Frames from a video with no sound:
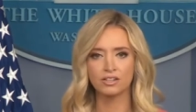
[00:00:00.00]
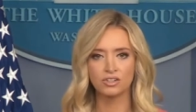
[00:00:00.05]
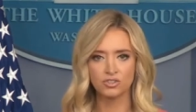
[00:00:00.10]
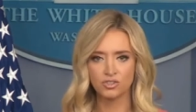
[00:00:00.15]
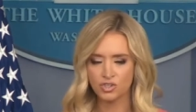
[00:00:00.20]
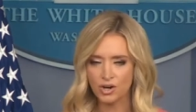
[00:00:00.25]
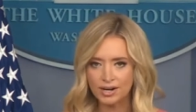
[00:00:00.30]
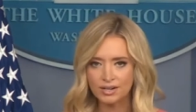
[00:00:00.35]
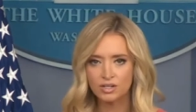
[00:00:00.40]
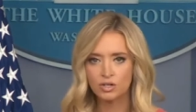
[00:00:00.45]

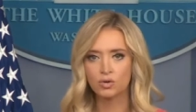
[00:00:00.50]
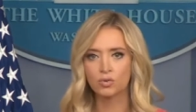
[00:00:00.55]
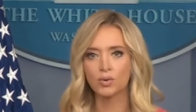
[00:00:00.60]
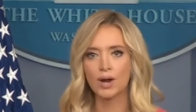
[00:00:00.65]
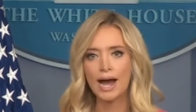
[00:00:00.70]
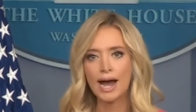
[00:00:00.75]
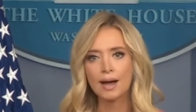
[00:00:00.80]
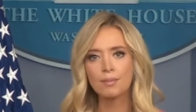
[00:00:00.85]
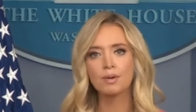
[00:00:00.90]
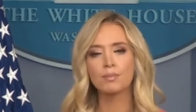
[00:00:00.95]
tried to
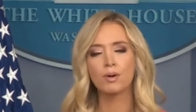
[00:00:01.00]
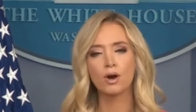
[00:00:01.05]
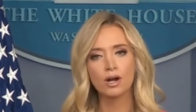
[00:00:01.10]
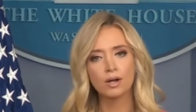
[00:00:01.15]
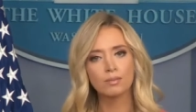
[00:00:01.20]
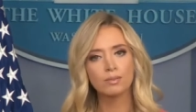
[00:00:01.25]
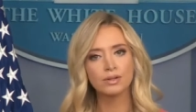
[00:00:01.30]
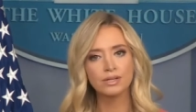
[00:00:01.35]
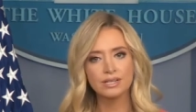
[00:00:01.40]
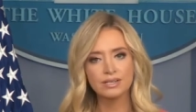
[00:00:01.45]
grab a park
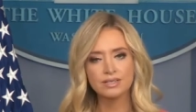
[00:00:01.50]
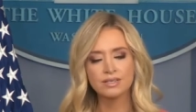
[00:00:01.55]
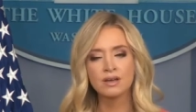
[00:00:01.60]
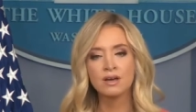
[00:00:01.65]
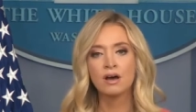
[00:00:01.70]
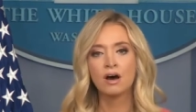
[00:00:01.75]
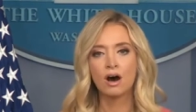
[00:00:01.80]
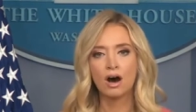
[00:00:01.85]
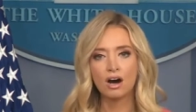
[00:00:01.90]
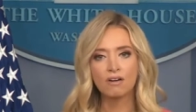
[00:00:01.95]
police
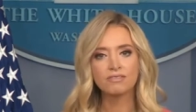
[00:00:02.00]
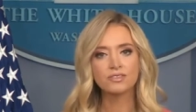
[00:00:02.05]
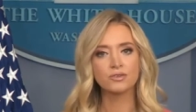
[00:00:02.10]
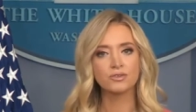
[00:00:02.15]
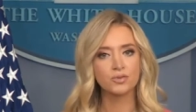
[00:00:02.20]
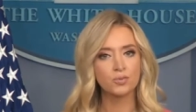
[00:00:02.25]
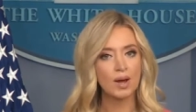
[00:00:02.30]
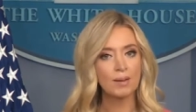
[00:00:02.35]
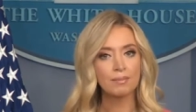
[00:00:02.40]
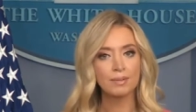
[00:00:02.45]
officer's
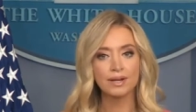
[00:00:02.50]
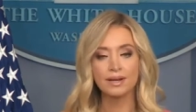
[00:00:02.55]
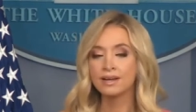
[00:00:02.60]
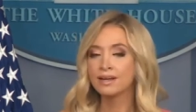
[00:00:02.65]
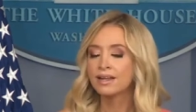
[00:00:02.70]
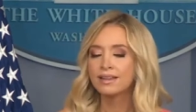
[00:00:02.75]
weapon.